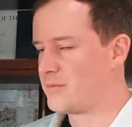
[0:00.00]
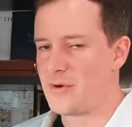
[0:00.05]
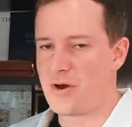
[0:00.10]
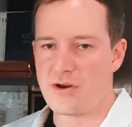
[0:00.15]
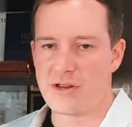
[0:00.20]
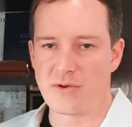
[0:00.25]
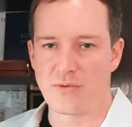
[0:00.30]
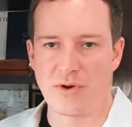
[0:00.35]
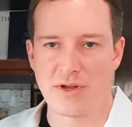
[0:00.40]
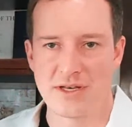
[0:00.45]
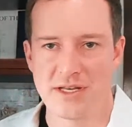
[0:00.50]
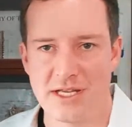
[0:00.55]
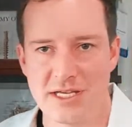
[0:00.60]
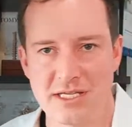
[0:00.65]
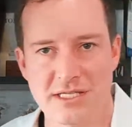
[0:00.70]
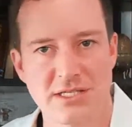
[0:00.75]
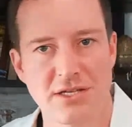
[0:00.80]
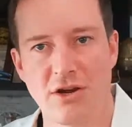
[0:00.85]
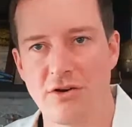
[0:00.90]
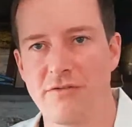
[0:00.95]
promoting one
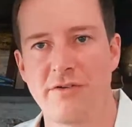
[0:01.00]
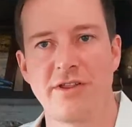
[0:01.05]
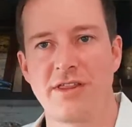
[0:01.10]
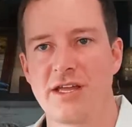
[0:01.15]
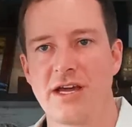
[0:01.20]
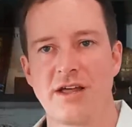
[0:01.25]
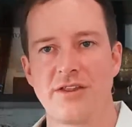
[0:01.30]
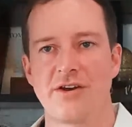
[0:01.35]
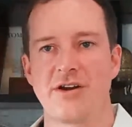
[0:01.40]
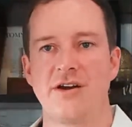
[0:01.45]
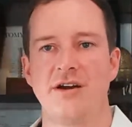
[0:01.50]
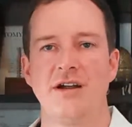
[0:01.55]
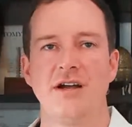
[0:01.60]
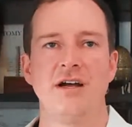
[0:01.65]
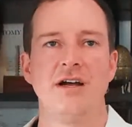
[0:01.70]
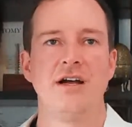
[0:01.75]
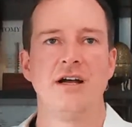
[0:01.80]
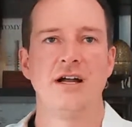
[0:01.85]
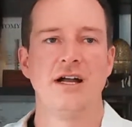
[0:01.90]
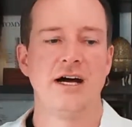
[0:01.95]
disc over the
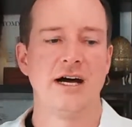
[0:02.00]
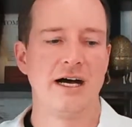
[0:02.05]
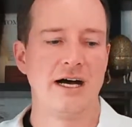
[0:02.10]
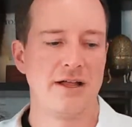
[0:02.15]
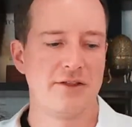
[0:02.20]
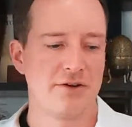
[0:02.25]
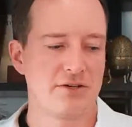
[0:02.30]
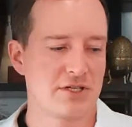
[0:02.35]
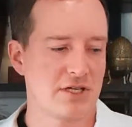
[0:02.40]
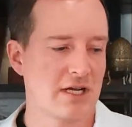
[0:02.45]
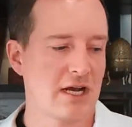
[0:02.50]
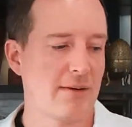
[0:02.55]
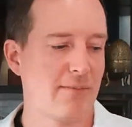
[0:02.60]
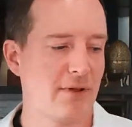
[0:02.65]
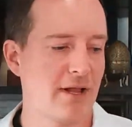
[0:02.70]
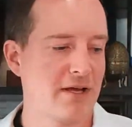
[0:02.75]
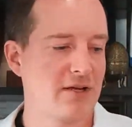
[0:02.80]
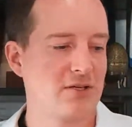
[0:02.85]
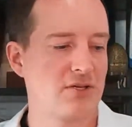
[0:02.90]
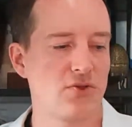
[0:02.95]
other. Uh,
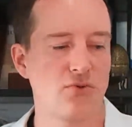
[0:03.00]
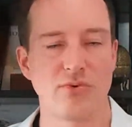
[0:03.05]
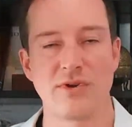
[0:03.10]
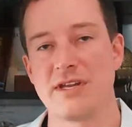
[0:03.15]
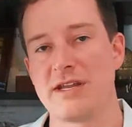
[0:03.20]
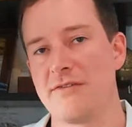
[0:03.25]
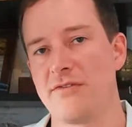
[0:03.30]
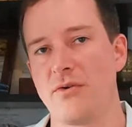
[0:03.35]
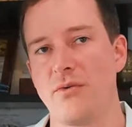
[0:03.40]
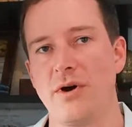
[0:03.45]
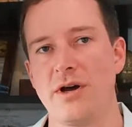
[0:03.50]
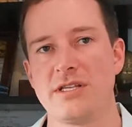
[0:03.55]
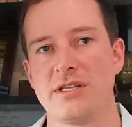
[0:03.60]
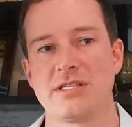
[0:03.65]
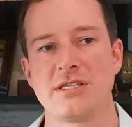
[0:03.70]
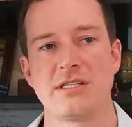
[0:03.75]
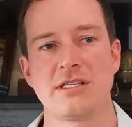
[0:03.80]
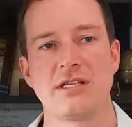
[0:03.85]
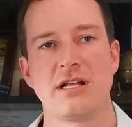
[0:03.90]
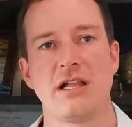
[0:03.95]
there's a couple. I use three
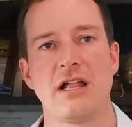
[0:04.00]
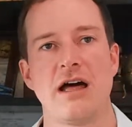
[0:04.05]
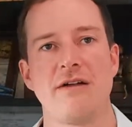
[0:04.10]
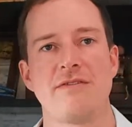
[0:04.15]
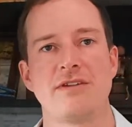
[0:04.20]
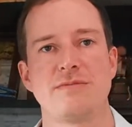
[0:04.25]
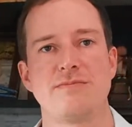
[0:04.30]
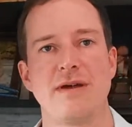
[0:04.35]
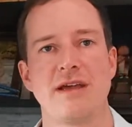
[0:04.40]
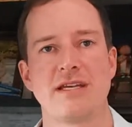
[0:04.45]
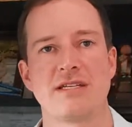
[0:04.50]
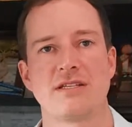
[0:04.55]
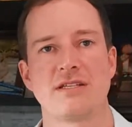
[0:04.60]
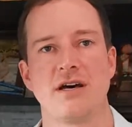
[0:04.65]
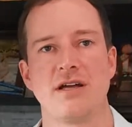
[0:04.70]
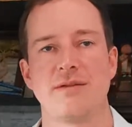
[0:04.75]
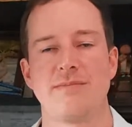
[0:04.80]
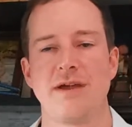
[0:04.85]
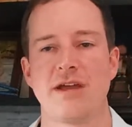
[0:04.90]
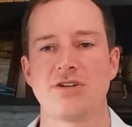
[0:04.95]
different ones. A lot of it's
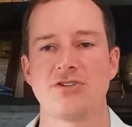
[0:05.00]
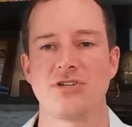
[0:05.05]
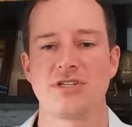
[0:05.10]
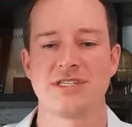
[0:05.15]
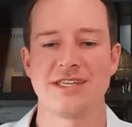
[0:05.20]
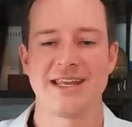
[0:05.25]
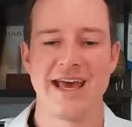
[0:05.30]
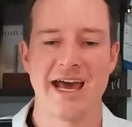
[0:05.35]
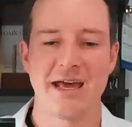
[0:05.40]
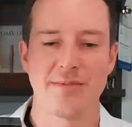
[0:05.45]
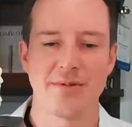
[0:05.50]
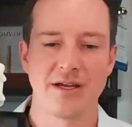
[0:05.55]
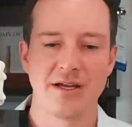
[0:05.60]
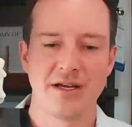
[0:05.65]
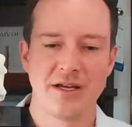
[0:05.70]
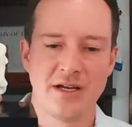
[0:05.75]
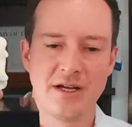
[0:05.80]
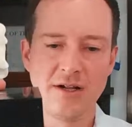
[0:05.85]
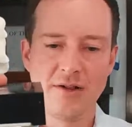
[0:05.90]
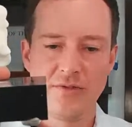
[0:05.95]
based on the patient's
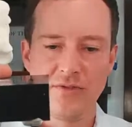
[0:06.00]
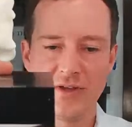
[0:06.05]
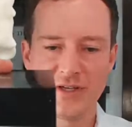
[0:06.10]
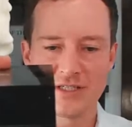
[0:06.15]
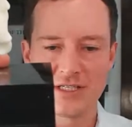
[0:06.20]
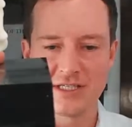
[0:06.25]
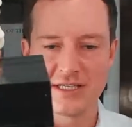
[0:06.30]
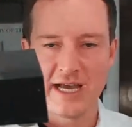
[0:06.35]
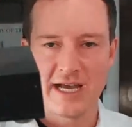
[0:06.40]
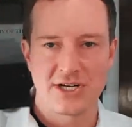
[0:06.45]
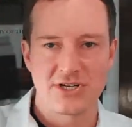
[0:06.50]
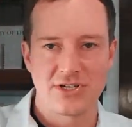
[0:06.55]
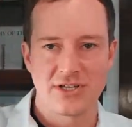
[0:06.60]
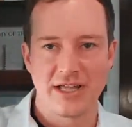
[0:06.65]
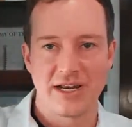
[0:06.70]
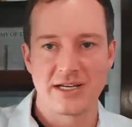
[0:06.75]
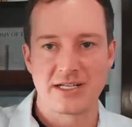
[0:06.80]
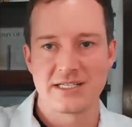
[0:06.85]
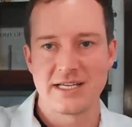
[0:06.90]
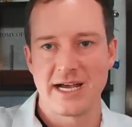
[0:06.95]
anatomy. This is
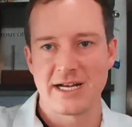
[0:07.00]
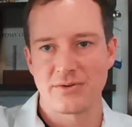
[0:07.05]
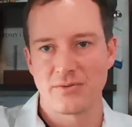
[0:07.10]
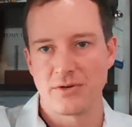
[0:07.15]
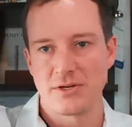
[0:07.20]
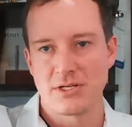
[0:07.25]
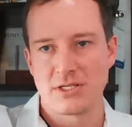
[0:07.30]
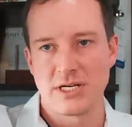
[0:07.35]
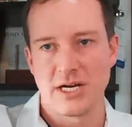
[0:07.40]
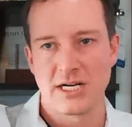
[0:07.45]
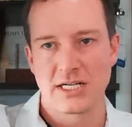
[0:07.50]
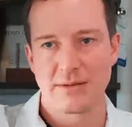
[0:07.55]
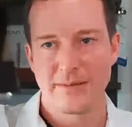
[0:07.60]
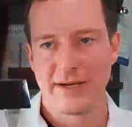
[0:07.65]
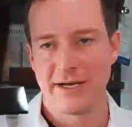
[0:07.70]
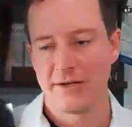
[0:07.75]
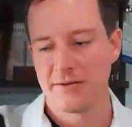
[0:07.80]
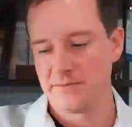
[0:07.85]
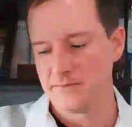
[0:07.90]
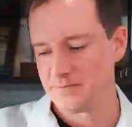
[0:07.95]
actually that exact one you talked
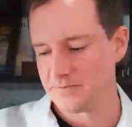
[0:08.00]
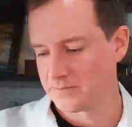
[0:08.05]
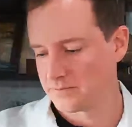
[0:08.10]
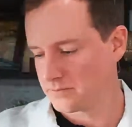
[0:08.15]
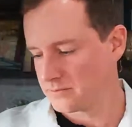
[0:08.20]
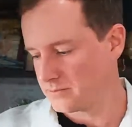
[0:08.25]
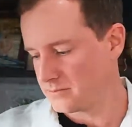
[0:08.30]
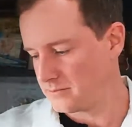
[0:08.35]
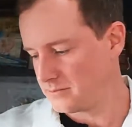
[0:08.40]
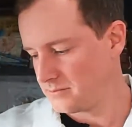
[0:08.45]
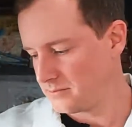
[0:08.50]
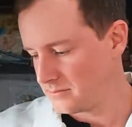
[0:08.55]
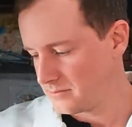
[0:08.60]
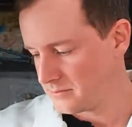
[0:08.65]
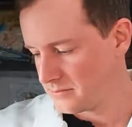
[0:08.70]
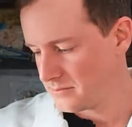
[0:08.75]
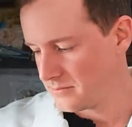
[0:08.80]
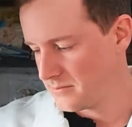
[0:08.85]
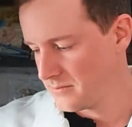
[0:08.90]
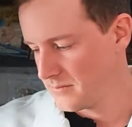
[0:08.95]
about.
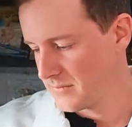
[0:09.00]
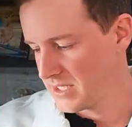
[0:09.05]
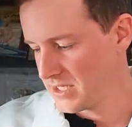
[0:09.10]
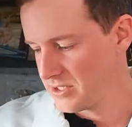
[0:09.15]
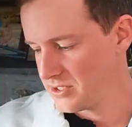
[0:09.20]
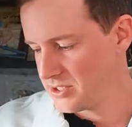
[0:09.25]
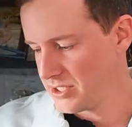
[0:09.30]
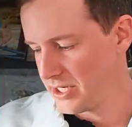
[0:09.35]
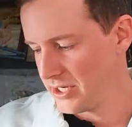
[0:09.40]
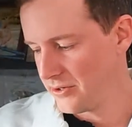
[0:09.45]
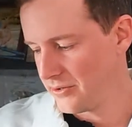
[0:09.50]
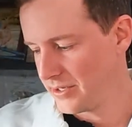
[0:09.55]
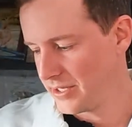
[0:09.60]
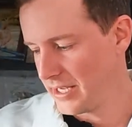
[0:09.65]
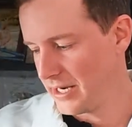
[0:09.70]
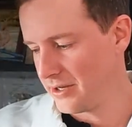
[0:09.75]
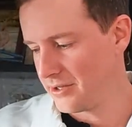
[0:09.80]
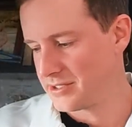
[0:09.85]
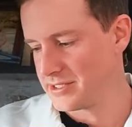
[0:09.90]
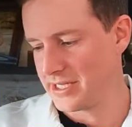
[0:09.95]
So, it
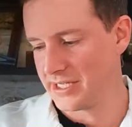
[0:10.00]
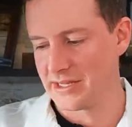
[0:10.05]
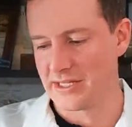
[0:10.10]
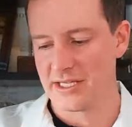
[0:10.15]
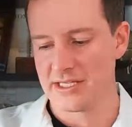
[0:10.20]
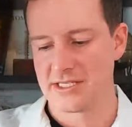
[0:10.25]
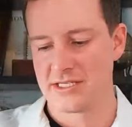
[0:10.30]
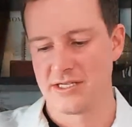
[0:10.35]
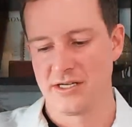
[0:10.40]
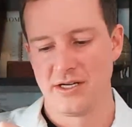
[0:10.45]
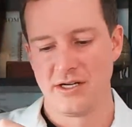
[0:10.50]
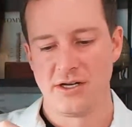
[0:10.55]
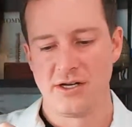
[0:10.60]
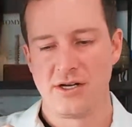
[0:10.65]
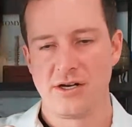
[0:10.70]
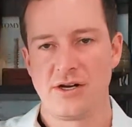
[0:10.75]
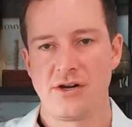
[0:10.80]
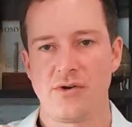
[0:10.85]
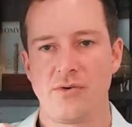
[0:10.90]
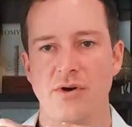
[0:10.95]
kind of looks like this,
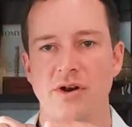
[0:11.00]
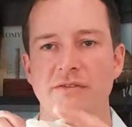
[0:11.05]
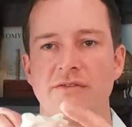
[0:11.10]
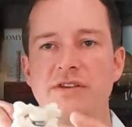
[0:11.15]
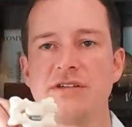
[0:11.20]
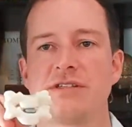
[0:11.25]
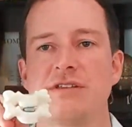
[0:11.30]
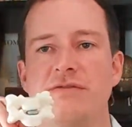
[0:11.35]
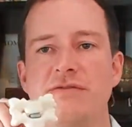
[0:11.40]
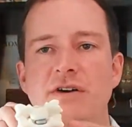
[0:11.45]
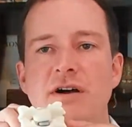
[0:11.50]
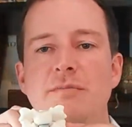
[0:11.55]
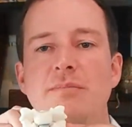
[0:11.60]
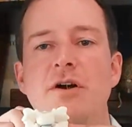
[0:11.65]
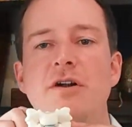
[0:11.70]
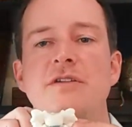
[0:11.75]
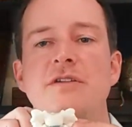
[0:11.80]
or if this is the front part